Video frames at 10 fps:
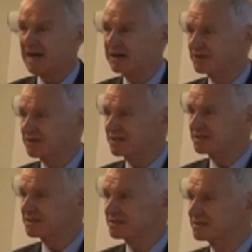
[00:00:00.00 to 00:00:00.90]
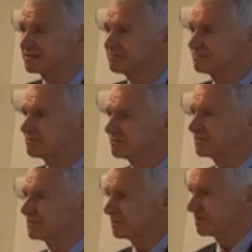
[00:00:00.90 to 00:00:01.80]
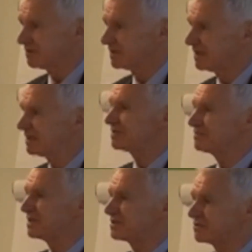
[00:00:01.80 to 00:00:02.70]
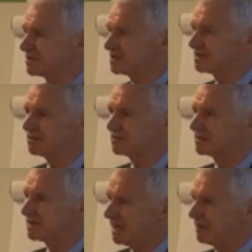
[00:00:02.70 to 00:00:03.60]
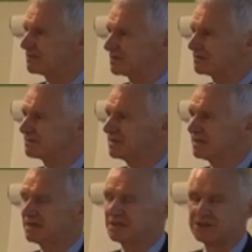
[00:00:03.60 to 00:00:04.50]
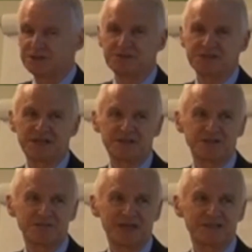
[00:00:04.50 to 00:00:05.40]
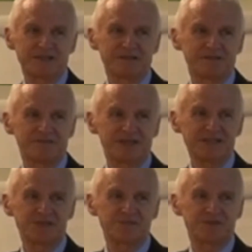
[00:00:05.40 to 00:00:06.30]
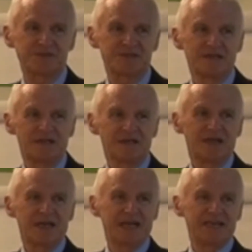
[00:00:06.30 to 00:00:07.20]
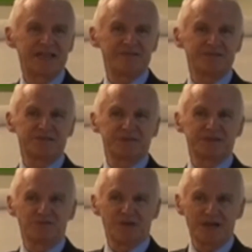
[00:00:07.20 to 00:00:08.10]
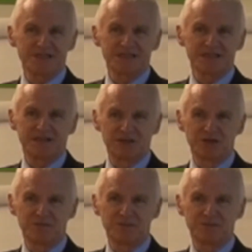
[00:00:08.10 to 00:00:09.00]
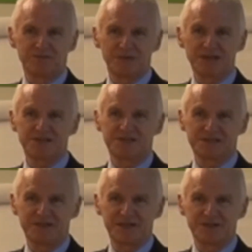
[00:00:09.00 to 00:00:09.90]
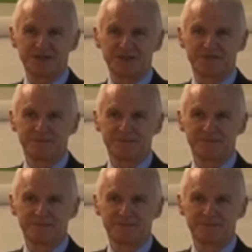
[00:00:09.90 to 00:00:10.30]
aggregators, intermediaries who can help them use energy better. Faced with inevitably rising global prices of energy,